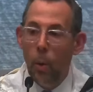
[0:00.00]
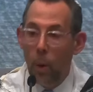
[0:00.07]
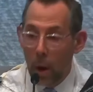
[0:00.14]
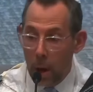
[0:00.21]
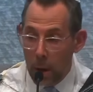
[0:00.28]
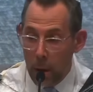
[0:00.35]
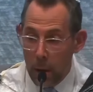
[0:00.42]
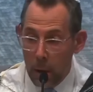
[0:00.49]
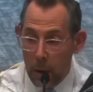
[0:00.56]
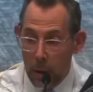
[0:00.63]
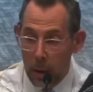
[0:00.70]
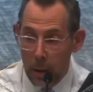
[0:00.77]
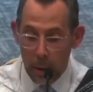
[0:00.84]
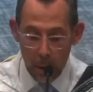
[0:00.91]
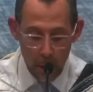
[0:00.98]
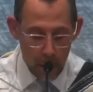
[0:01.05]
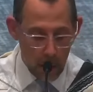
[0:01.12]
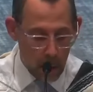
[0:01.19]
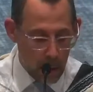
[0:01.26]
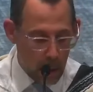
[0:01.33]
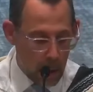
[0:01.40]
Or
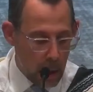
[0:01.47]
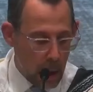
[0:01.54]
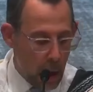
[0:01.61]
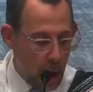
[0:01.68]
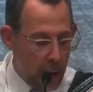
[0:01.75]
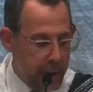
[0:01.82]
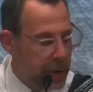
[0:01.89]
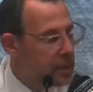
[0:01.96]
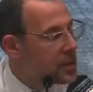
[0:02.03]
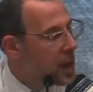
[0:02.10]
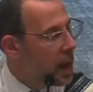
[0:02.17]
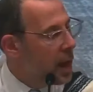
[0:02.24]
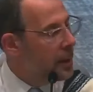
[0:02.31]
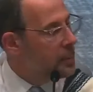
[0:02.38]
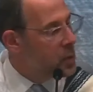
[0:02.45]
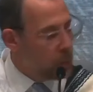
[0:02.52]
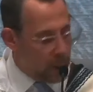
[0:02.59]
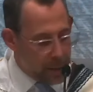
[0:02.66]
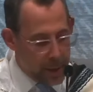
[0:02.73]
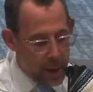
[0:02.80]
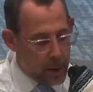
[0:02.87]
are there
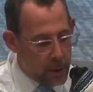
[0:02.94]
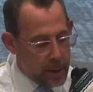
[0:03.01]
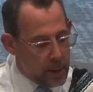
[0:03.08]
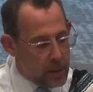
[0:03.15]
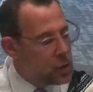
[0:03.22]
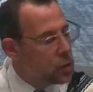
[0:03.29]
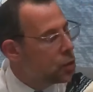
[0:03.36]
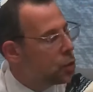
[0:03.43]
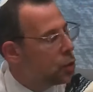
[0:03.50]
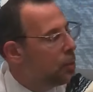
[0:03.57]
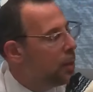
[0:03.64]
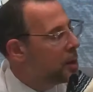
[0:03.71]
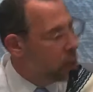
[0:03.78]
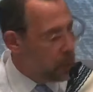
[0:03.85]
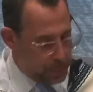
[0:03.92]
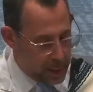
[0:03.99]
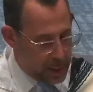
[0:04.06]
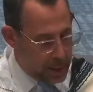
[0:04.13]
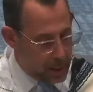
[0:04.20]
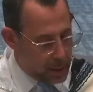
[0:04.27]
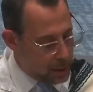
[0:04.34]
times when there is too much
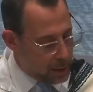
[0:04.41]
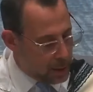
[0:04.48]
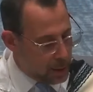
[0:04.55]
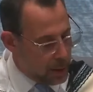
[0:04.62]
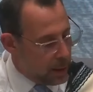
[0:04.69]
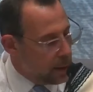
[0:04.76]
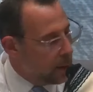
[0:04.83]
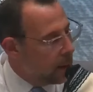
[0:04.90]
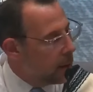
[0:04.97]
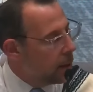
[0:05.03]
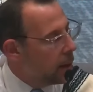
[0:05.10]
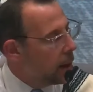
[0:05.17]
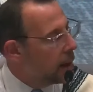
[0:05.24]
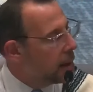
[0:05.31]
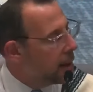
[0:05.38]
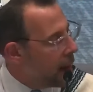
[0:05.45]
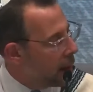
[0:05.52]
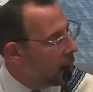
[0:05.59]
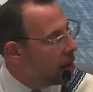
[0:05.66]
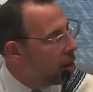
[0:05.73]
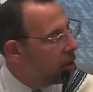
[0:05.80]
peel and
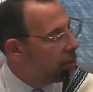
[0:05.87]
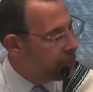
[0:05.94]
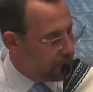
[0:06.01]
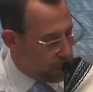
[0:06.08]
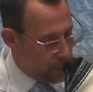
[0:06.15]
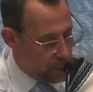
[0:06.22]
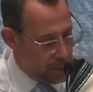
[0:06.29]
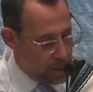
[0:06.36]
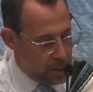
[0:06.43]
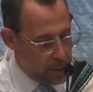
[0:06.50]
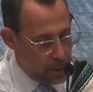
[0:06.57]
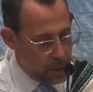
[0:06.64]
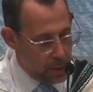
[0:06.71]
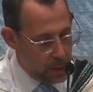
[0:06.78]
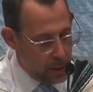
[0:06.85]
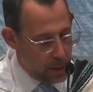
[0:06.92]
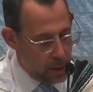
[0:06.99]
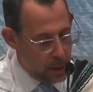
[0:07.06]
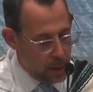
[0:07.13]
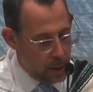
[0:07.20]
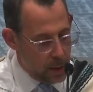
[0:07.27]
not enough fruit?
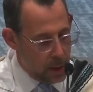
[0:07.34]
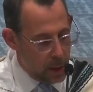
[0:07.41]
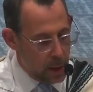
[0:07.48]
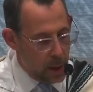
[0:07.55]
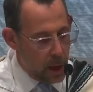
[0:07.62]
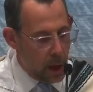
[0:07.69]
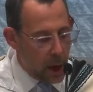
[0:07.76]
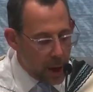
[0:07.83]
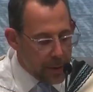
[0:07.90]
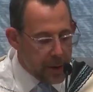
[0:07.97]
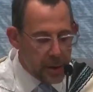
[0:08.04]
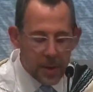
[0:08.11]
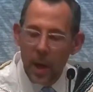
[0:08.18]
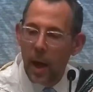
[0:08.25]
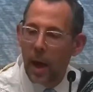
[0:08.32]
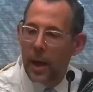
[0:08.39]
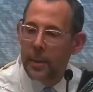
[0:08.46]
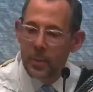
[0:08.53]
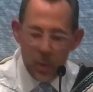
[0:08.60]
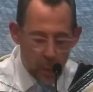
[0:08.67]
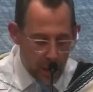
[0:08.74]
Are there
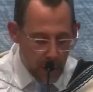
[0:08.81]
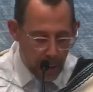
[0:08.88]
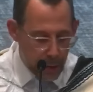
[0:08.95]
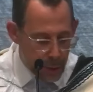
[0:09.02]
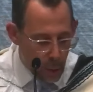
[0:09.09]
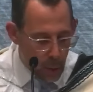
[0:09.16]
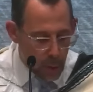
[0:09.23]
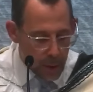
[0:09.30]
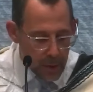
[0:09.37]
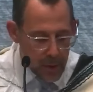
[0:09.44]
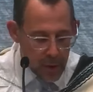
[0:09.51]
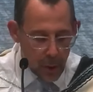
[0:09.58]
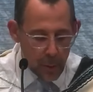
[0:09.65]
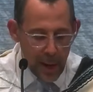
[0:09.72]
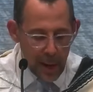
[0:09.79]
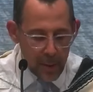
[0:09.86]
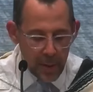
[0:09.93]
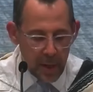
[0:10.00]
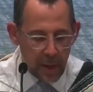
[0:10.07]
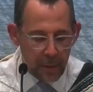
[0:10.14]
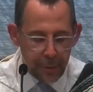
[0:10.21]
times when the thorns
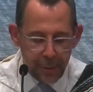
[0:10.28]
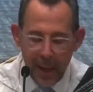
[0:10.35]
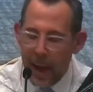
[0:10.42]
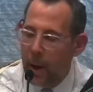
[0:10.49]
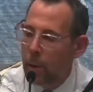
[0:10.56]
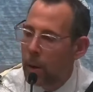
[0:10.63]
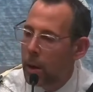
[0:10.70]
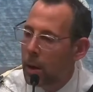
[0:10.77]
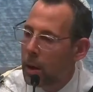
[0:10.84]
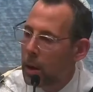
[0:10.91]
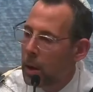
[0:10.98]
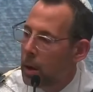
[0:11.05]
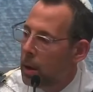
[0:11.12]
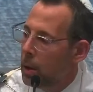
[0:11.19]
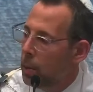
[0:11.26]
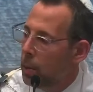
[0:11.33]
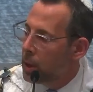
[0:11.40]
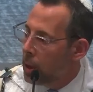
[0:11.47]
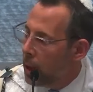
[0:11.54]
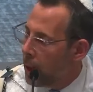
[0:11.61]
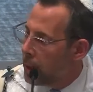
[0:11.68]
surrounding a flower
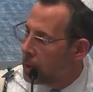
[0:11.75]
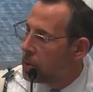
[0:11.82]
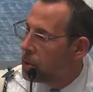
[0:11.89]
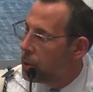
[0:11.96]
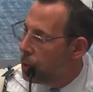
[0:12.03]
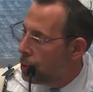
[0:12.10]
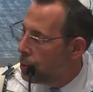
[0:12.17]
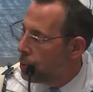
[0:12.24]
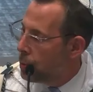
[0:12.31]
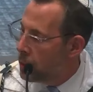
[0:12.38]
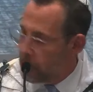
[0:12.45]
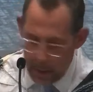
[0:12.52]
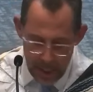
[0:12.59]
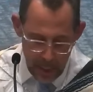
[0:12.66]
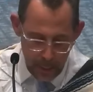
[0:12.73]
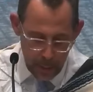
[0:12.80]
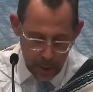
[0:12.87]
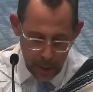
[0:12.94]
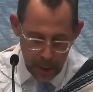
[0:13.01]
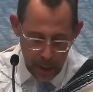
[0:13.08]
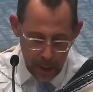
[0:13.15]
would cut too
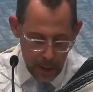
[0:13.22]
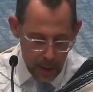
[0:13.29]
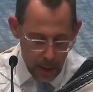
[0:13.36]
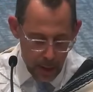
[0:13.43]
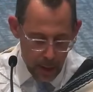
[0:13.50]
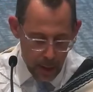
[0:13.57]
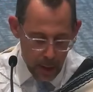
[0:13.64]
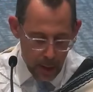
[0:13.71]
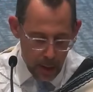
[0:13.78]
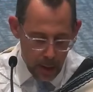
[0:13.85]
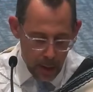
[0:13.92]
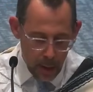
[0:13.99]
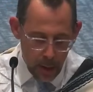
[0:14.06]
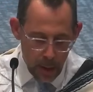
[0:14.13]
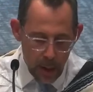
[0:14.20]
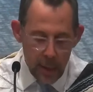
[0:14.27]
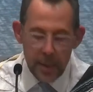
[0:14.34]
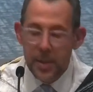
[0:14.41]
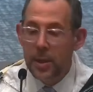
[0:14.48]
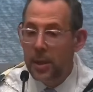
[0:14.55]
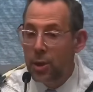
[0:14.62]
deeply?
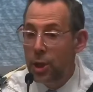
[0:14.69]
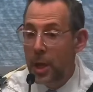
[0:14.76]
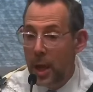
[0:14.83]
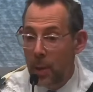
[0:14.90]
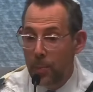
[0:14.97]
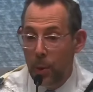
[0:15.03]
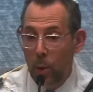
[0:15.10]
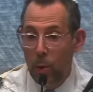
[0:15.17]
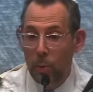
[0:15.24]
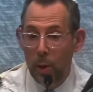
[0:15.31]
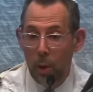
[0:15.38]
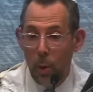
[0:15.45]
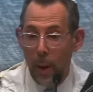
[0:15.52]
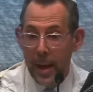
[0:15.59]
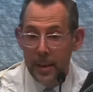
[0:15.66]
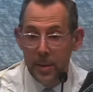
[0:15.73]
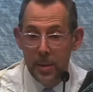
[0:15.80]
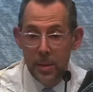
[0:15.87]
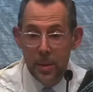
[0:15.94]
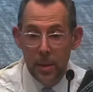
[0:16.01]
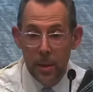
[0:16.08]
Is this Shankbone
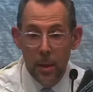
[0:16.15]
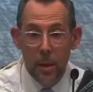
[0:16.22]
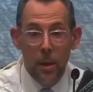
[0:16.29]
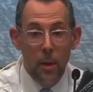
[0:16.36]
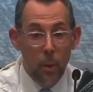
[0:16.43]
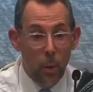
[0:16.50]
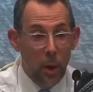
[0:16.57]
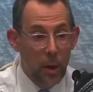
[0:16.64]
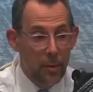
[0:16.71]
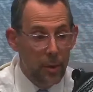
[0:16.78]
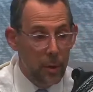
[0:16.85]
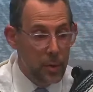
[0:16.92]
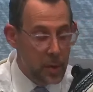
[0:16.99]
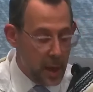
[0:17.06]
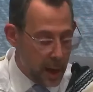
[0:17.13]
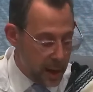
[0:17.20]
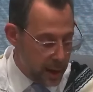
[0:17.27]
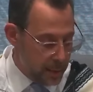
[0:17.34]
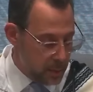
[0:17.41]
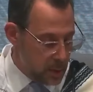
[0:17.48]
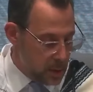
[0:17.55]
request one of those
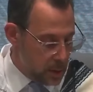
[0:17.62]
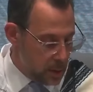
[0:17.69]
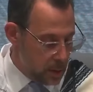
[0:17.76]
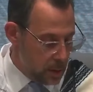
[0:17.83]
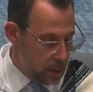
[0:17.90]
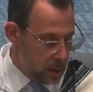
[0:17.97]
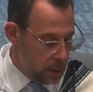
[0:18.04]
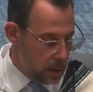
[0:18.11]
times?